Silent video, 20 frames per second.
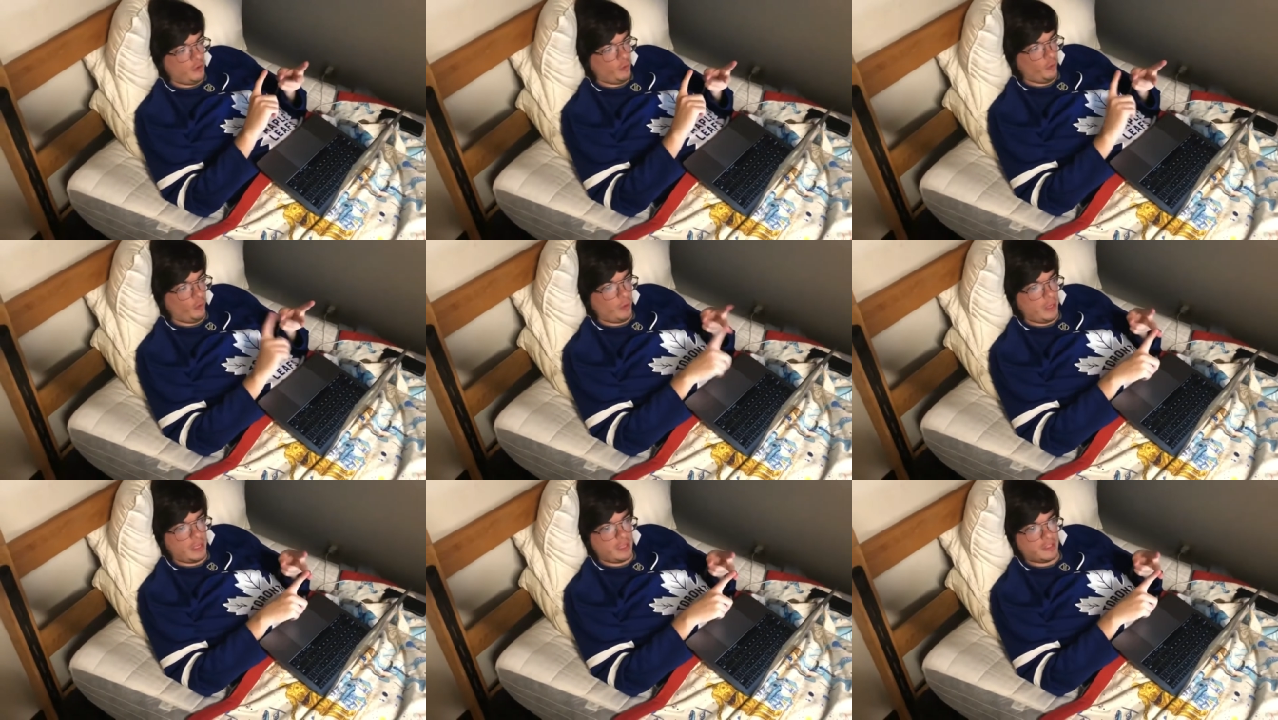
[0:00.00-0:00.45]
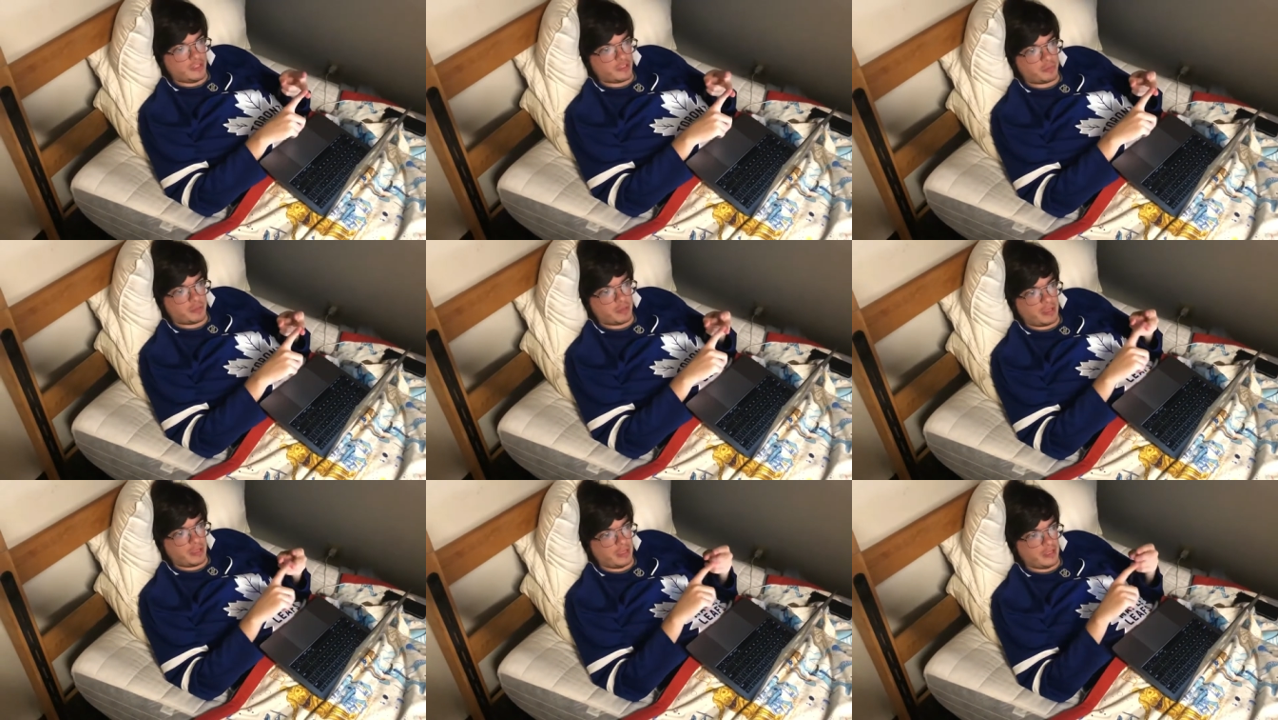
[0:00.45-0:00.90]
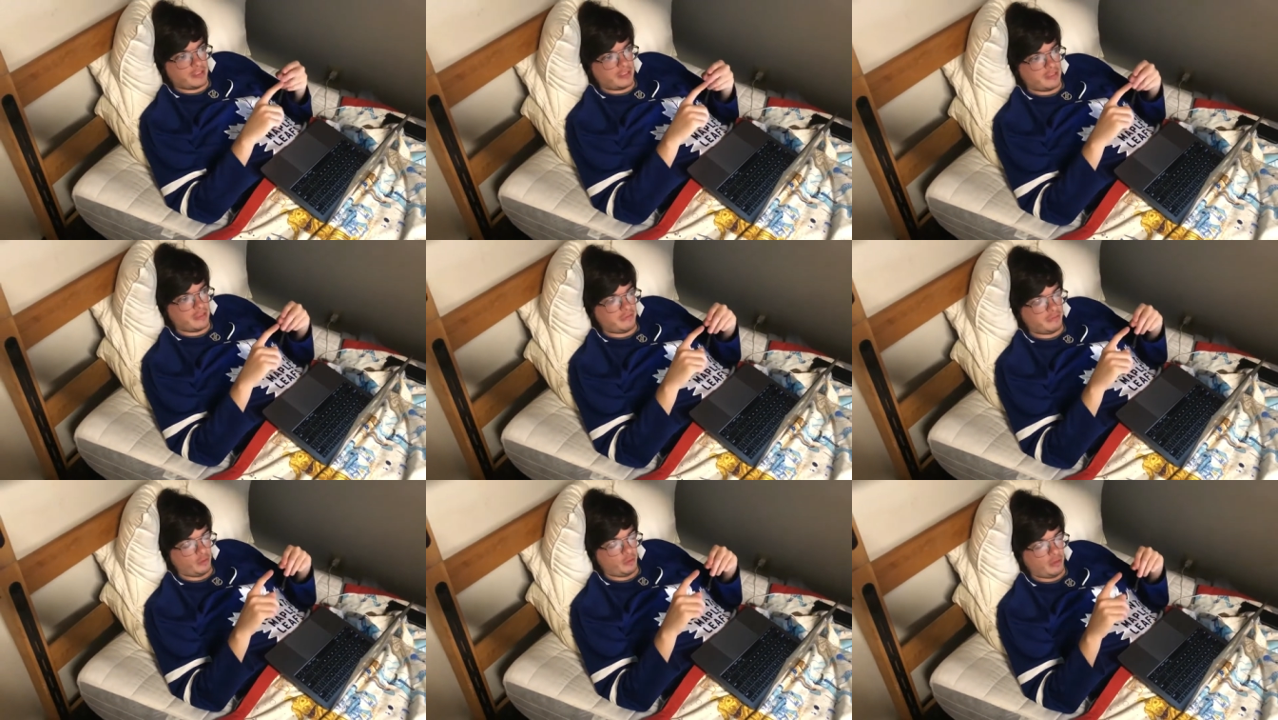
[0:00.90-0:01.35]
Wings because
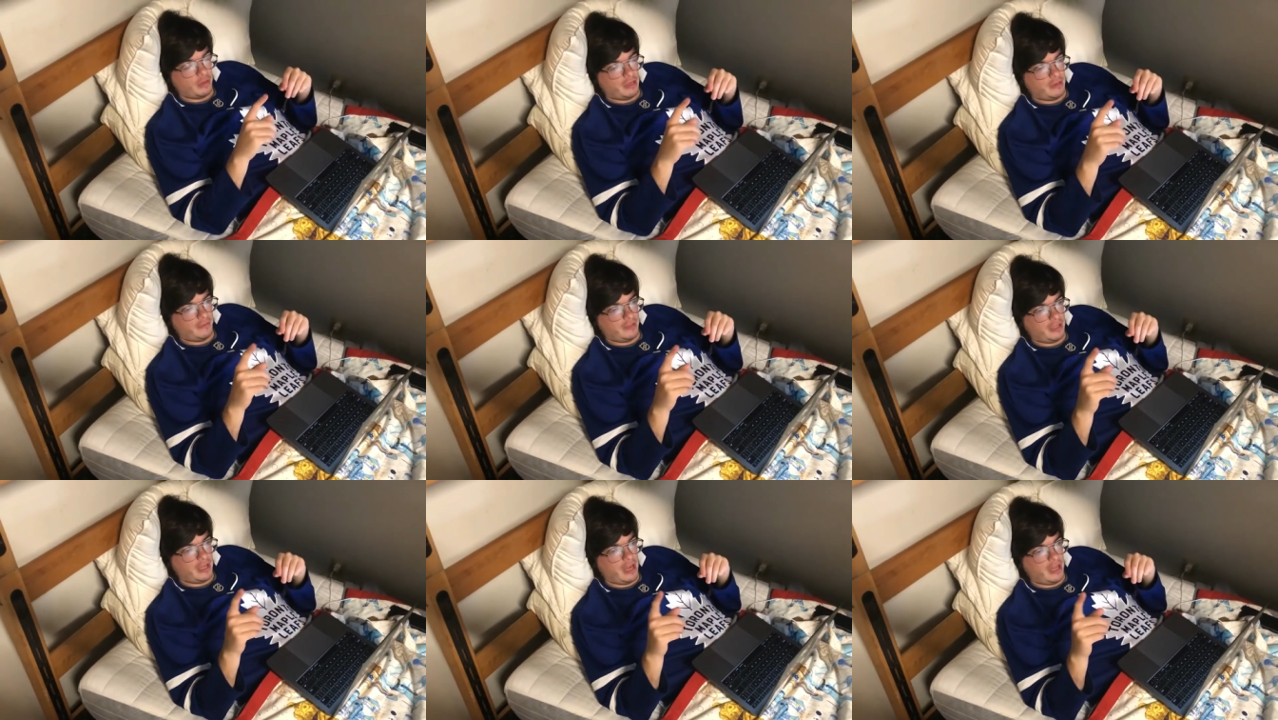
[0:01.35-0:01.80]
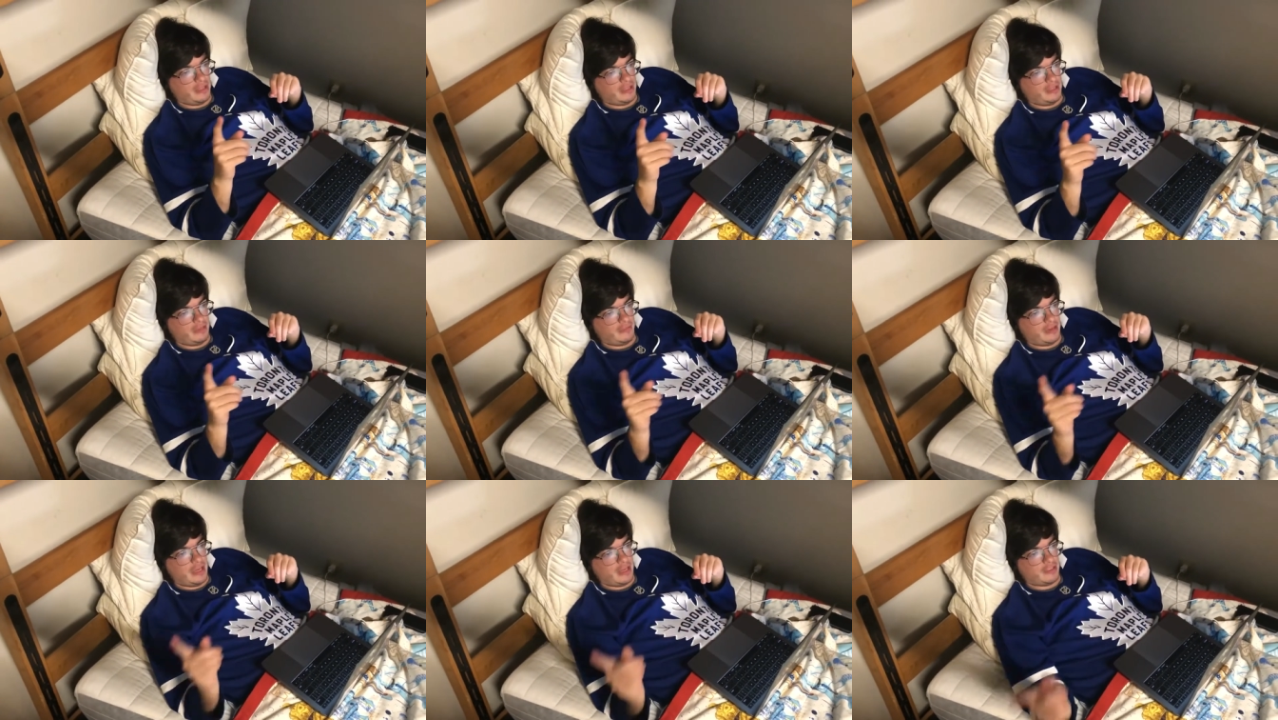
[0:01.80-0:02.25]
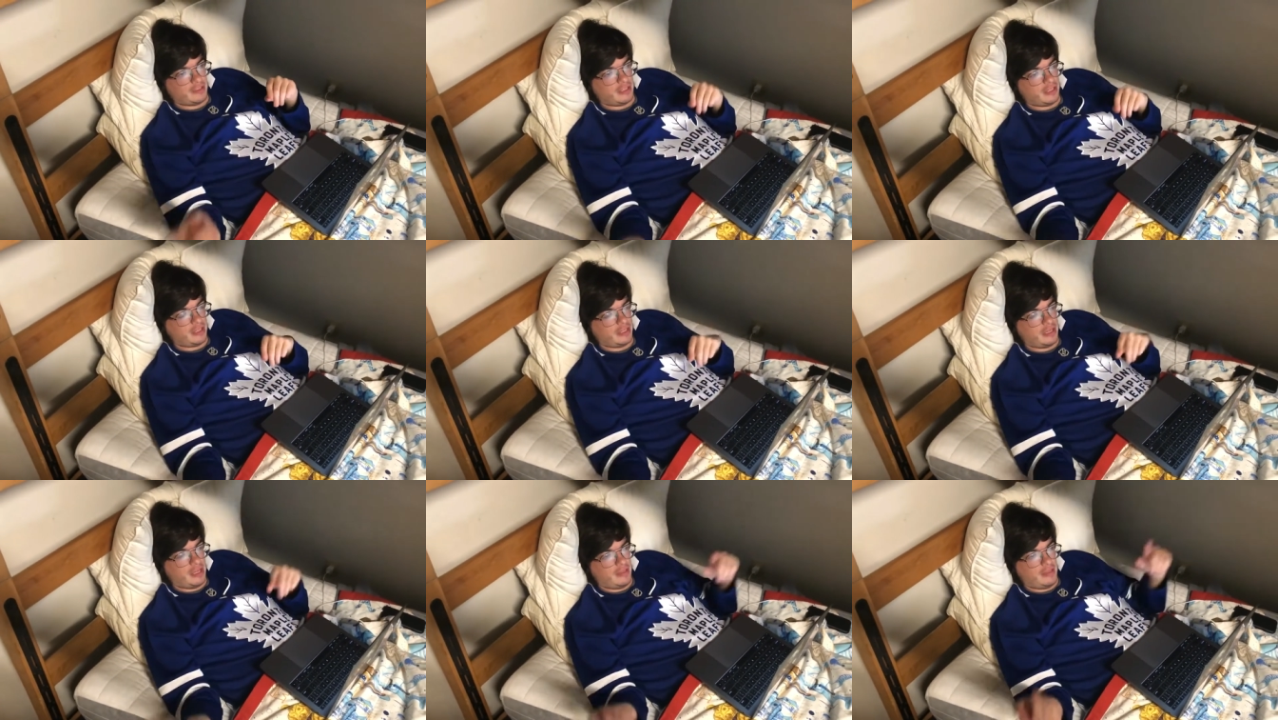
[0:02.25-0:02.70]
they flew out of the island of
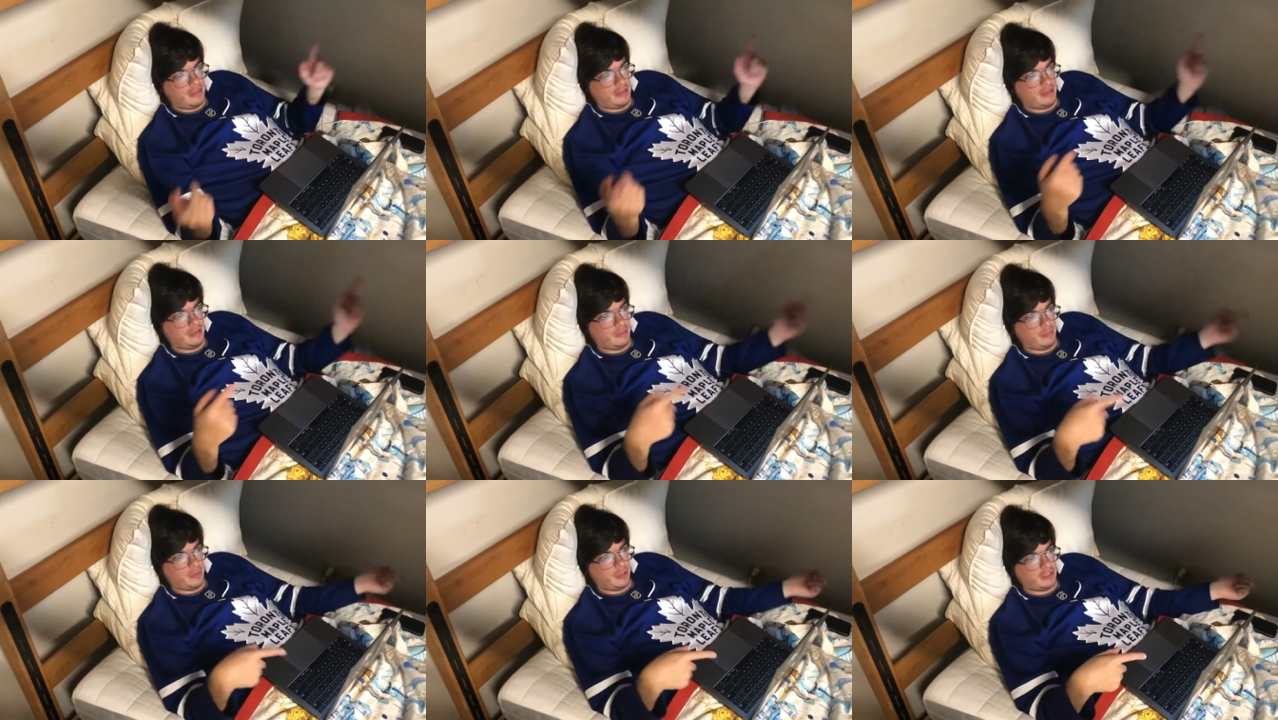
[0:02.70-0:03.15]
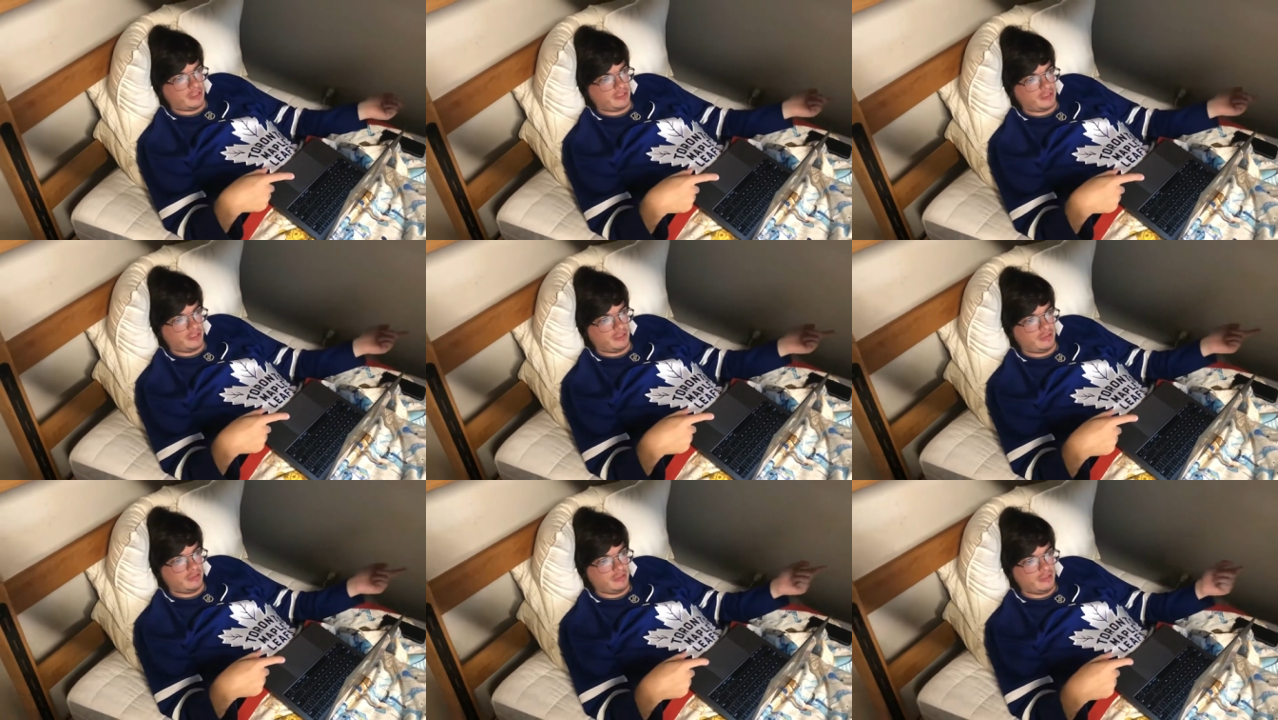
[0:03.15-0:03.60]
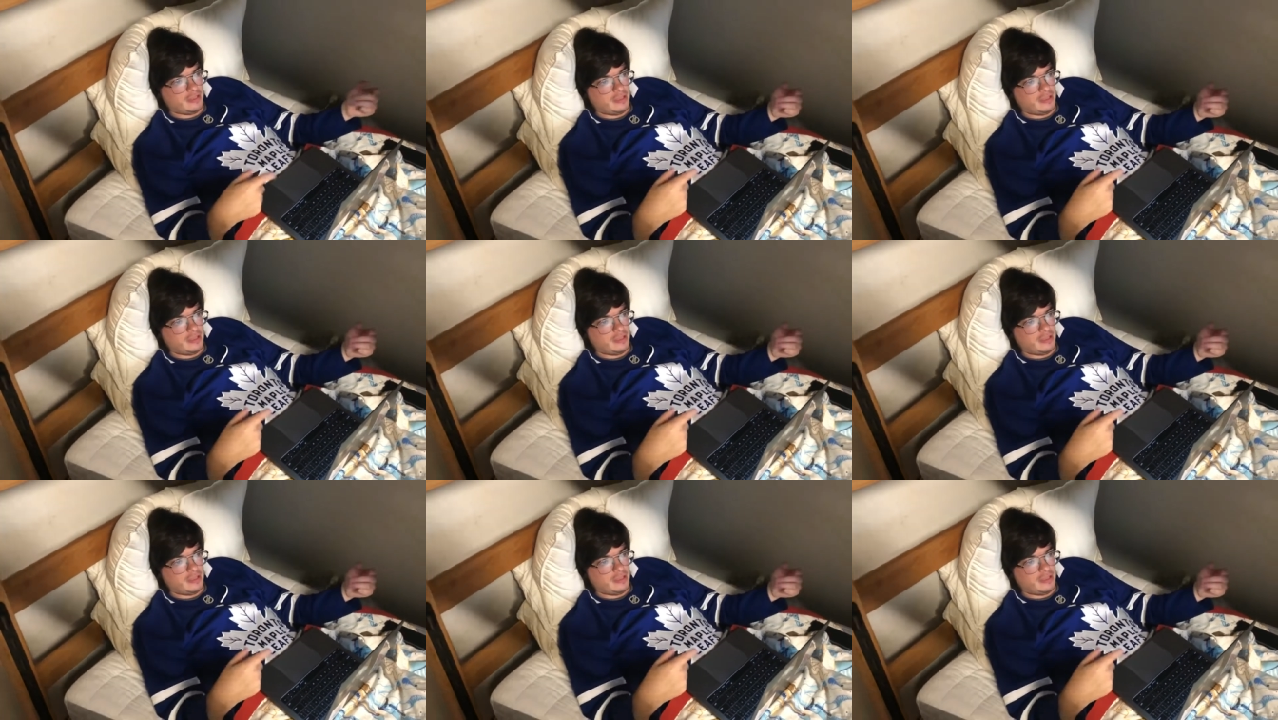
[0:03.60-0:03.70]
Nantucket and then into Boston.